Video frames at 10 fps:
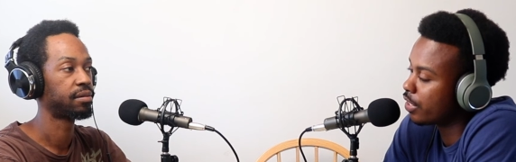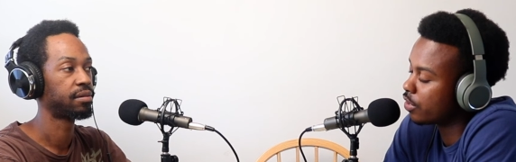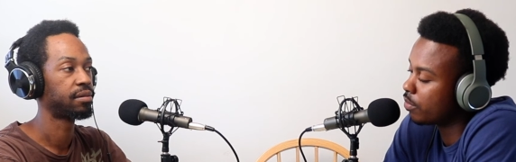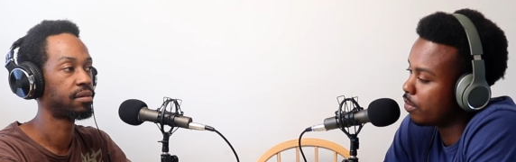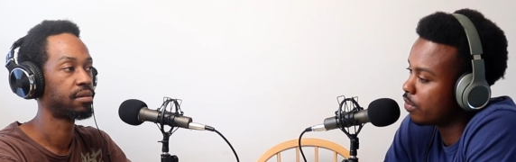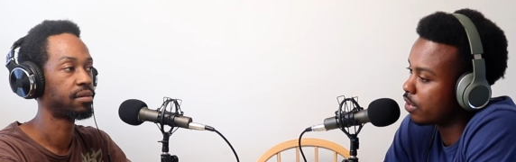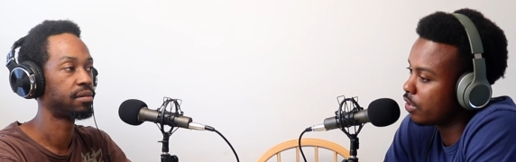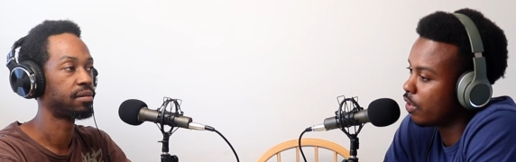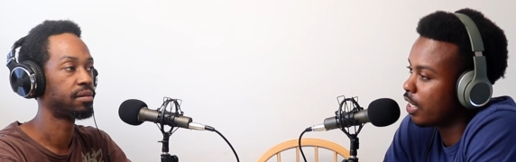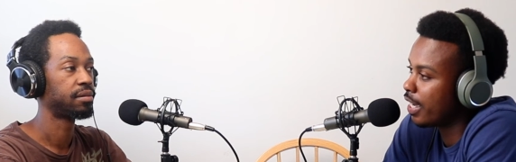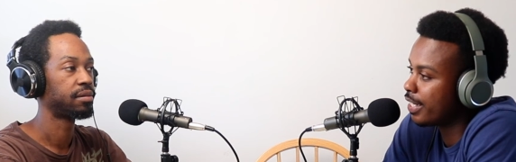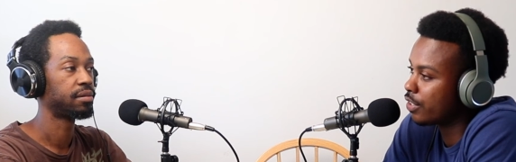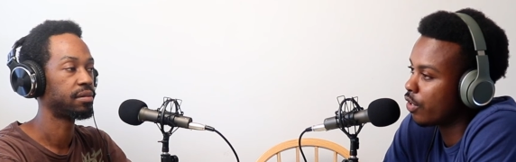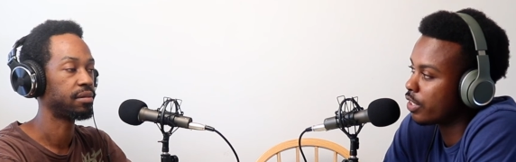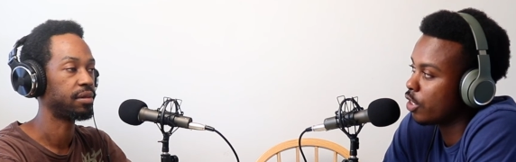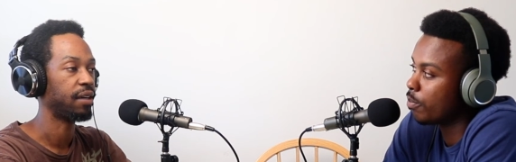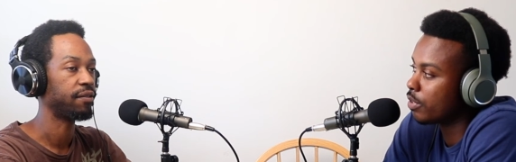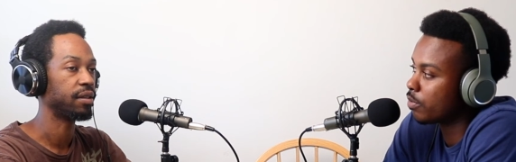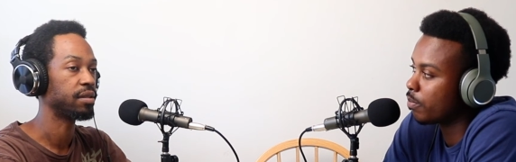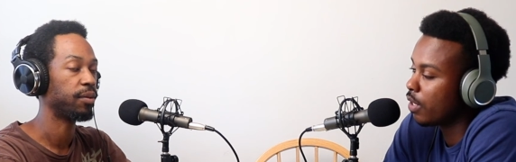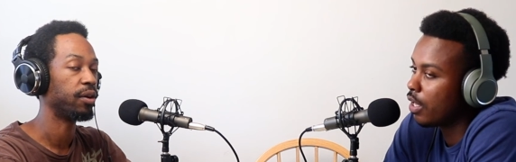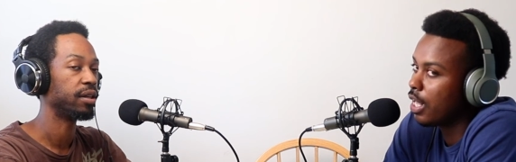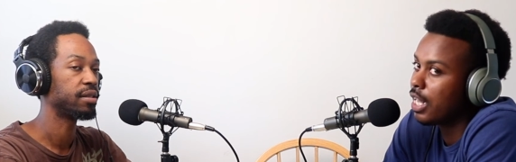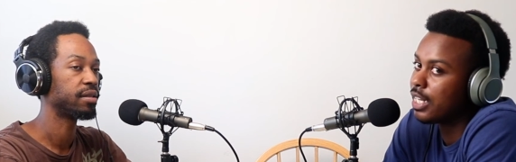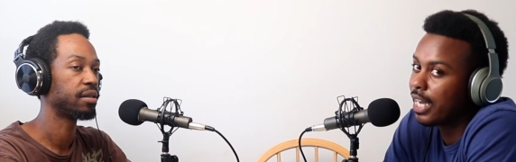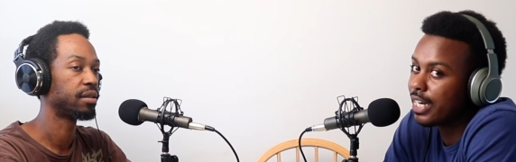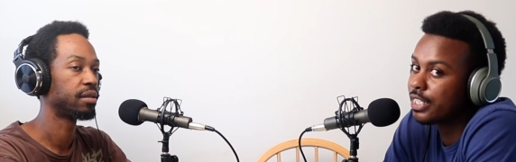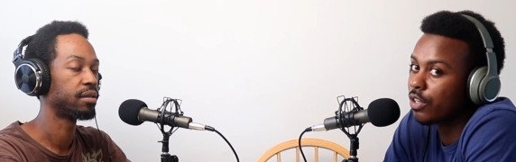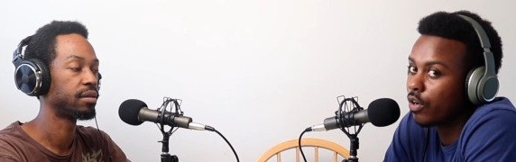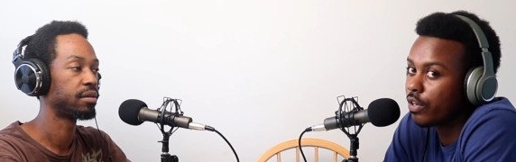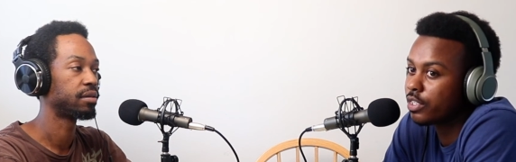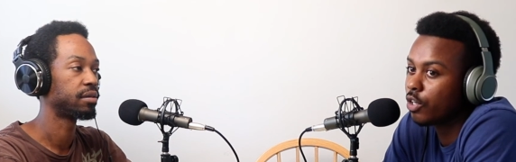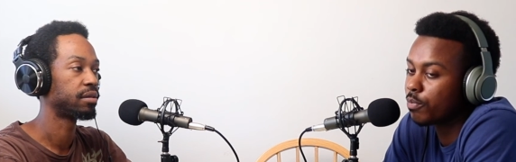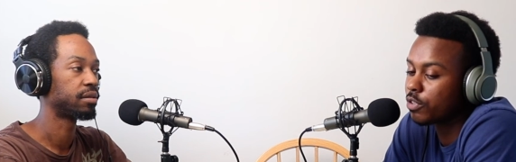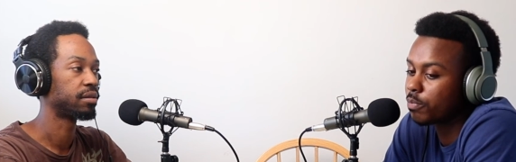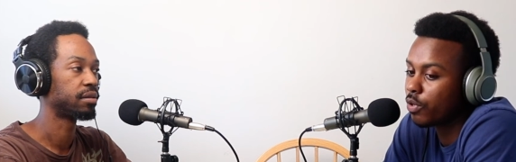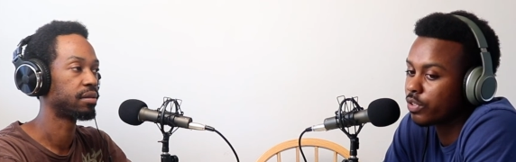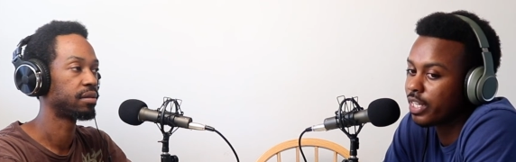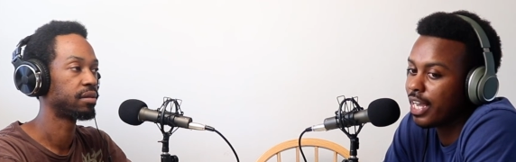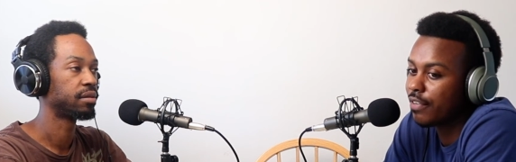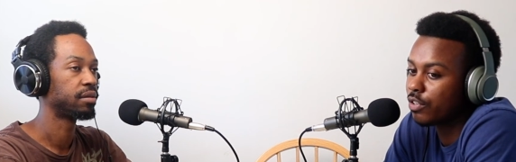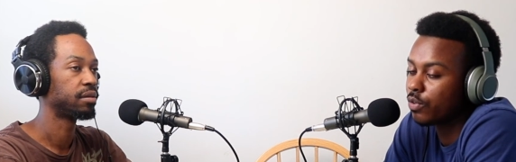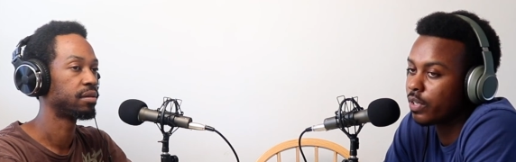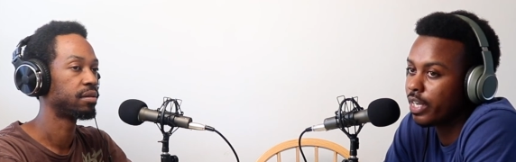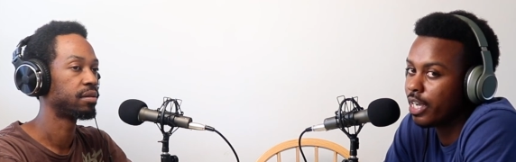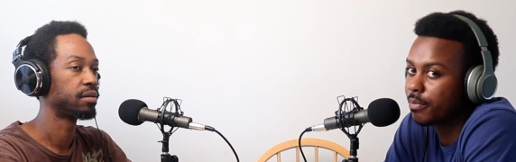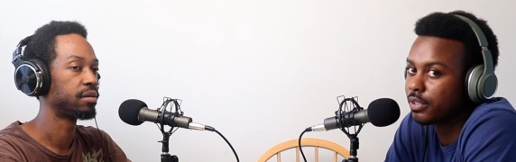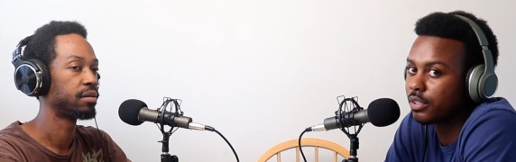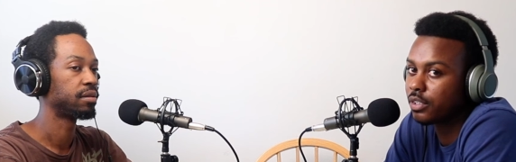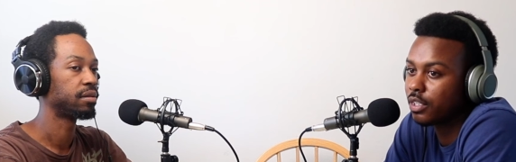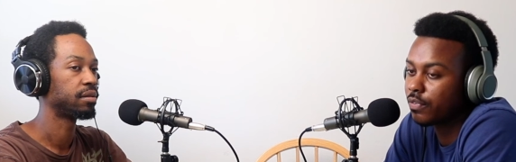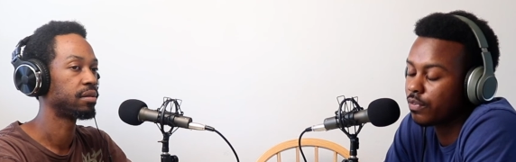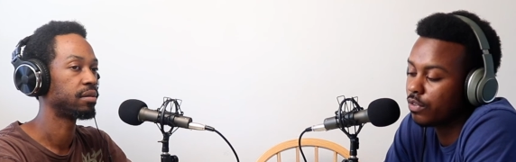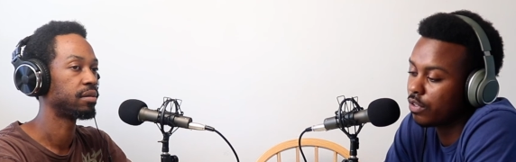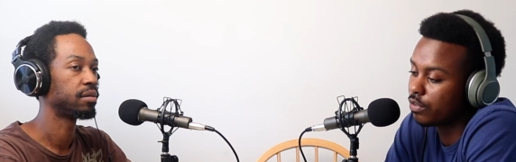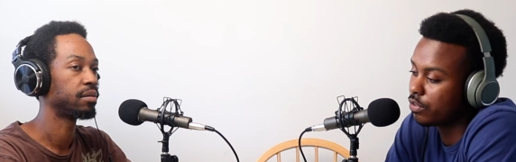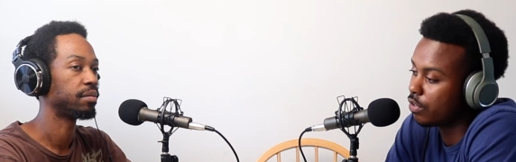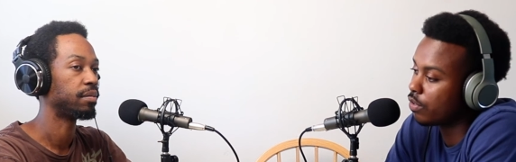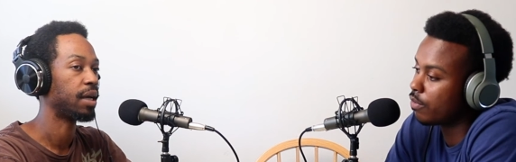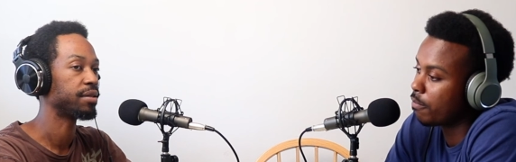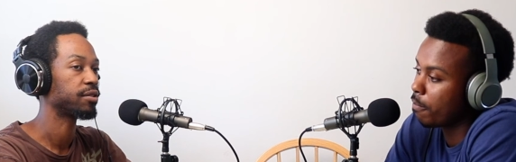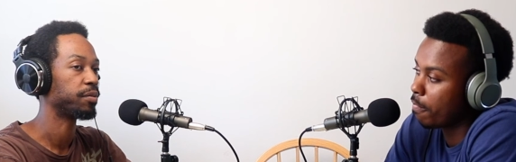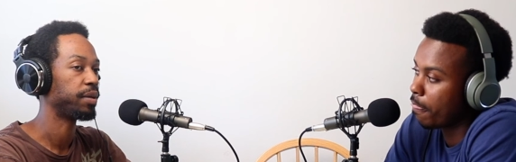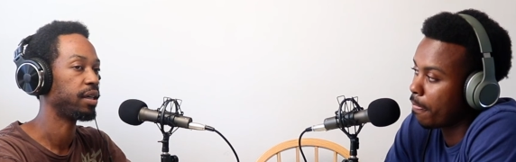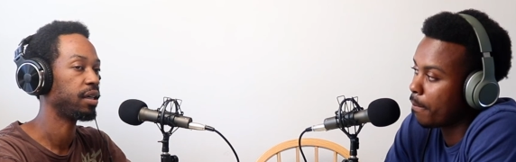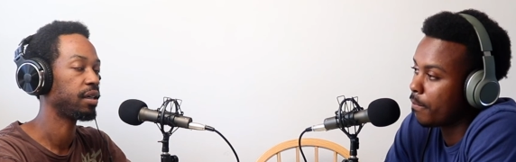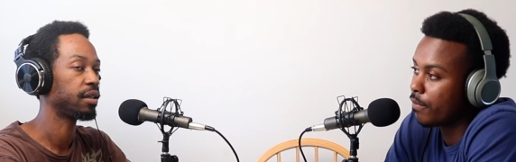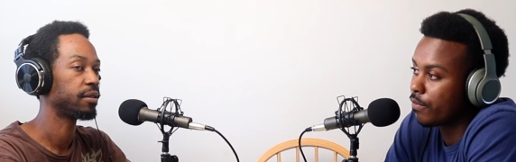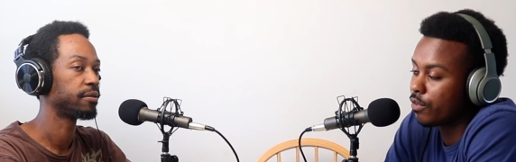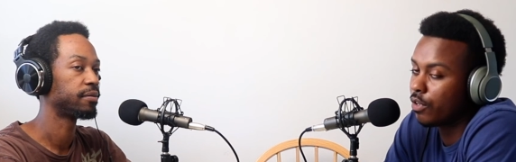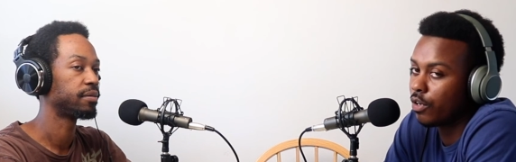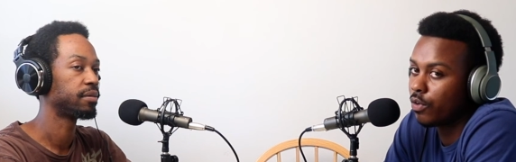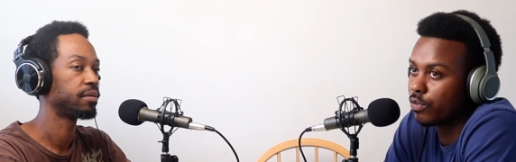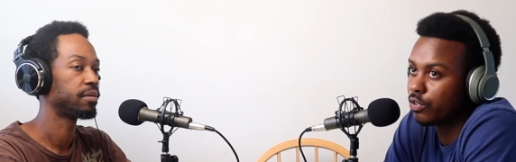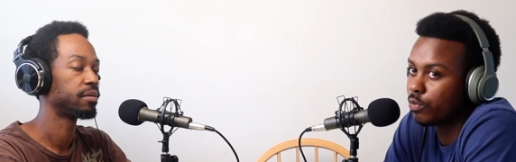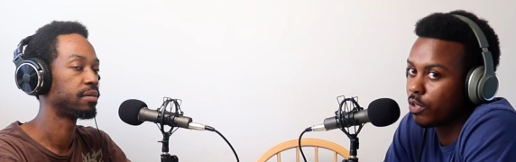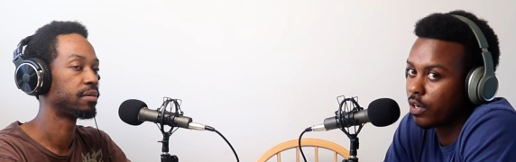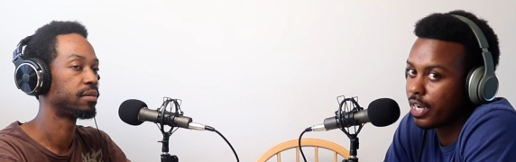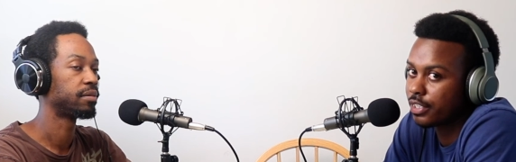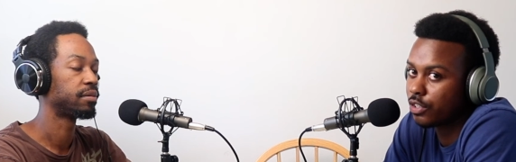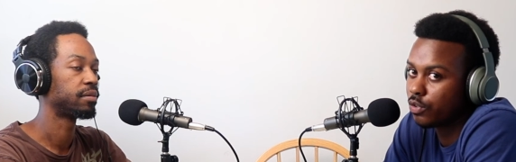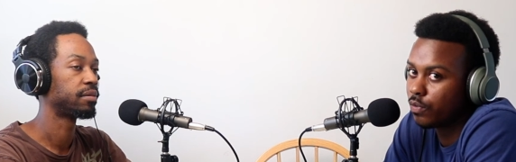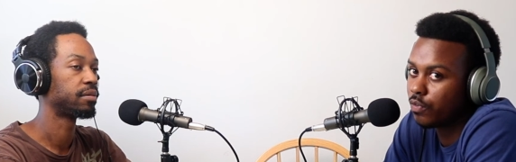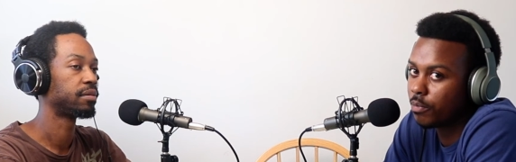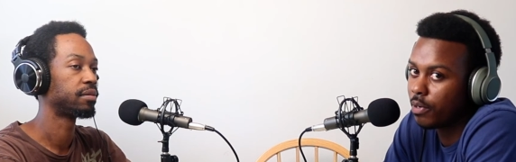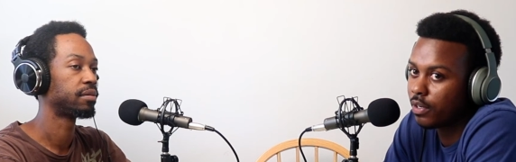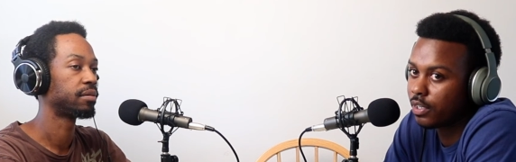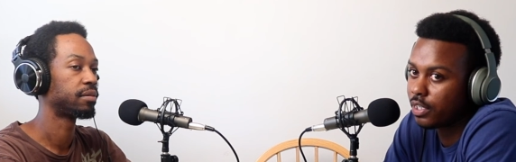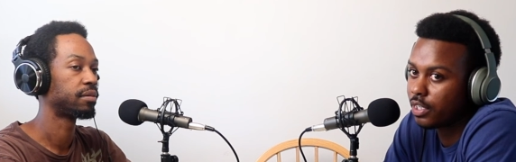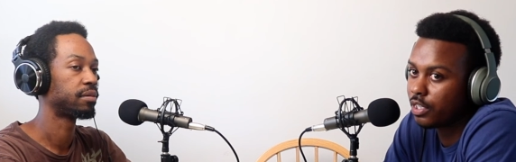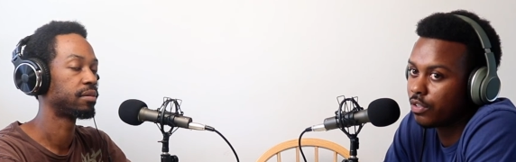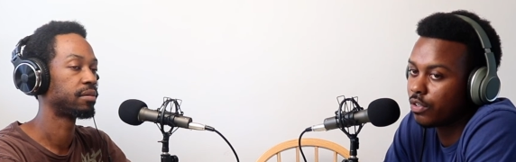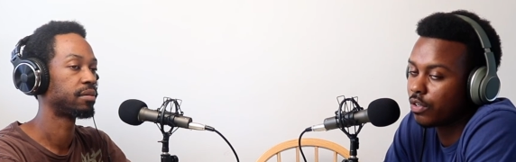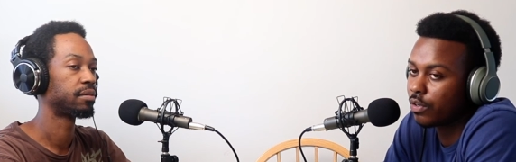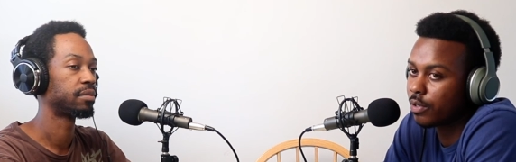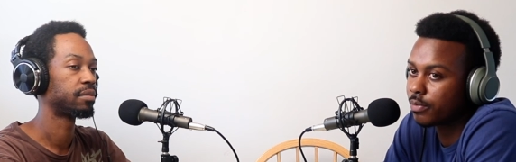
Speaker 1: just music. You know, a lot of these artists helping sports. A lot of these artists helping sports. They have little camps and stuff, you know. So
Speaker 2: Master P.
Speaker 1: You know, Snoop Dogg has the youth football league. You know what I'm